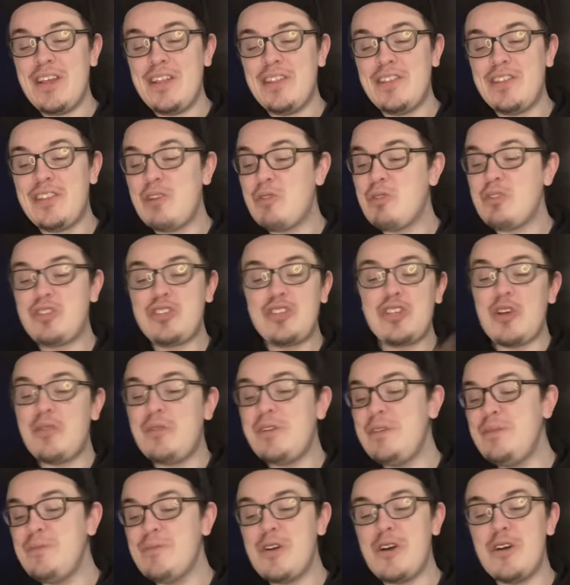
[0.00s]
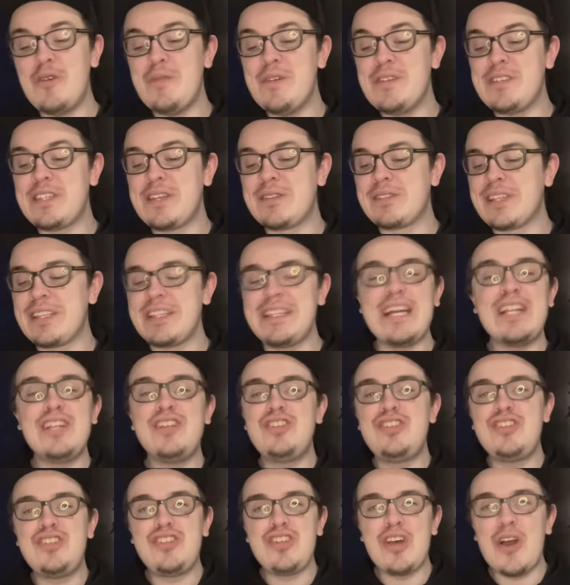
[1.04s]
There were so many moments I was like, that
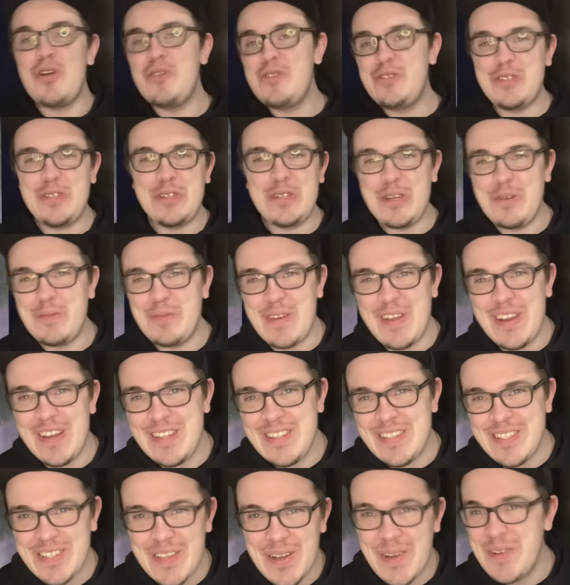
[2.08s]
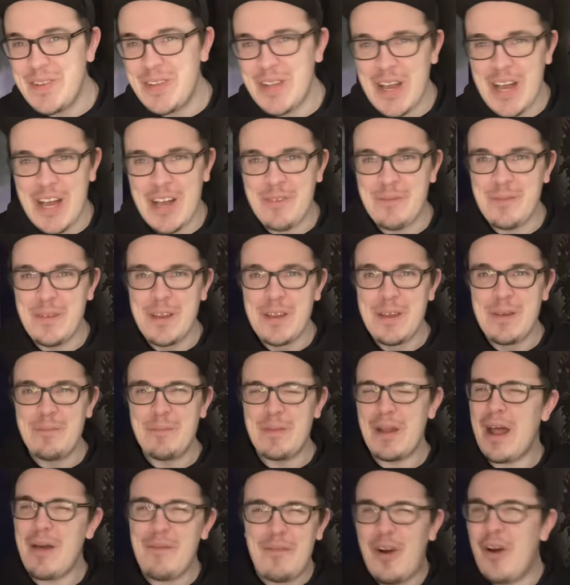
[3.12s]
is so stupid and so dumb,
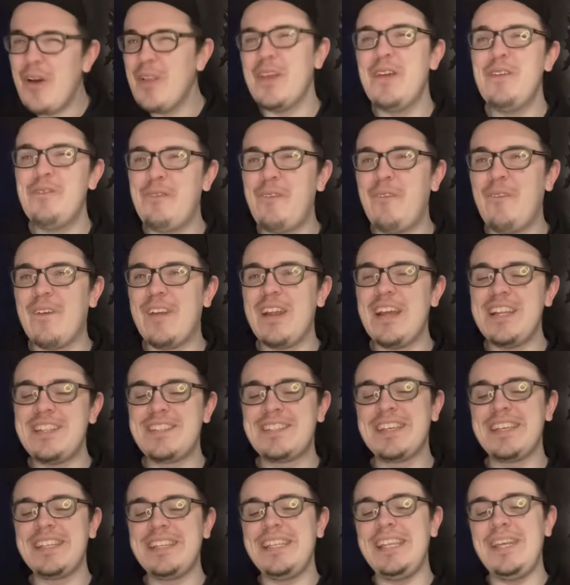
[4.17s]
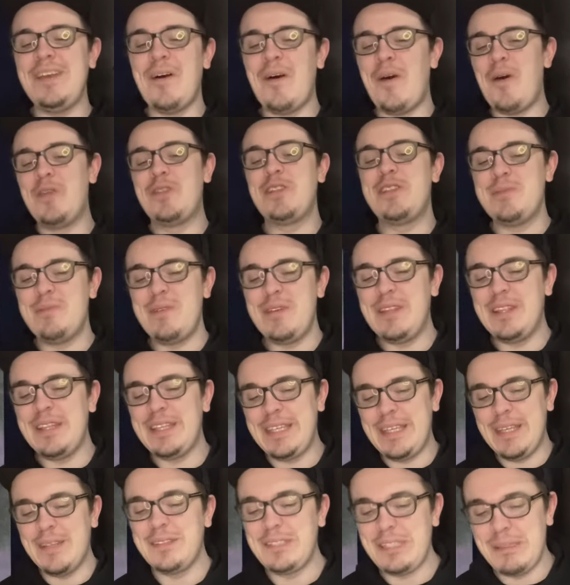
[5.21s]
but I'm all in for it. It's like the ultimate like
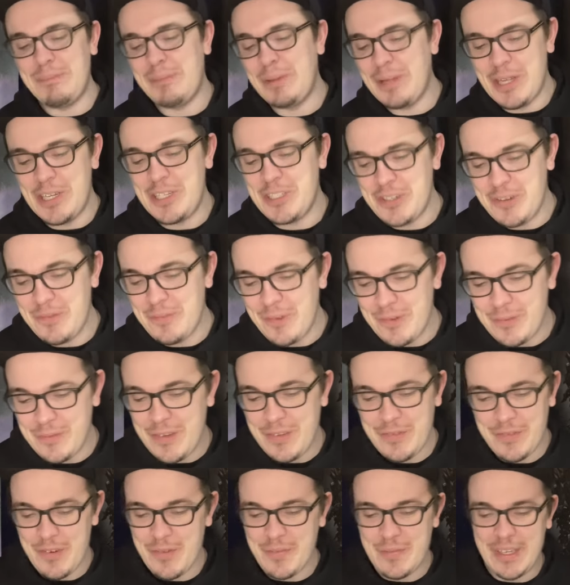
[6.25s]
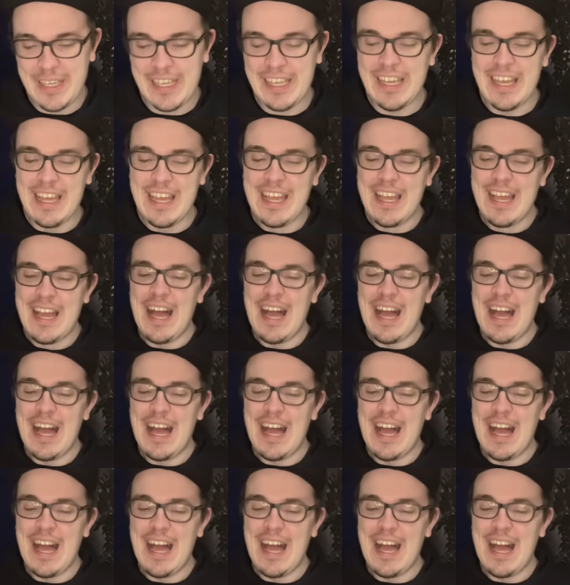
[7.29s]
guilty pleasure movie for me.